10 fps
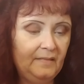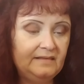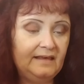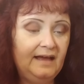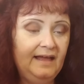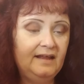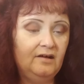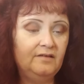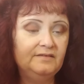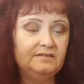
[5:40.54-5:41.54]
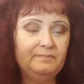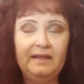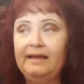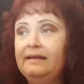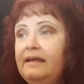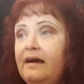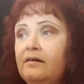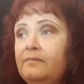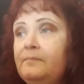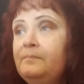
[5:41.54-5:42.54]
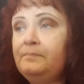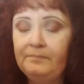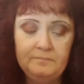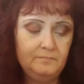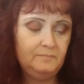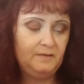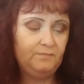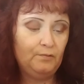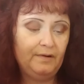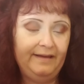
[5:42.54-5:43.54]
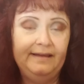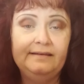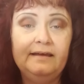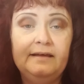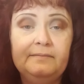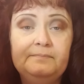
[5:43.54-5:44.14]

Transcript: See, I had all this planned out beforehand time.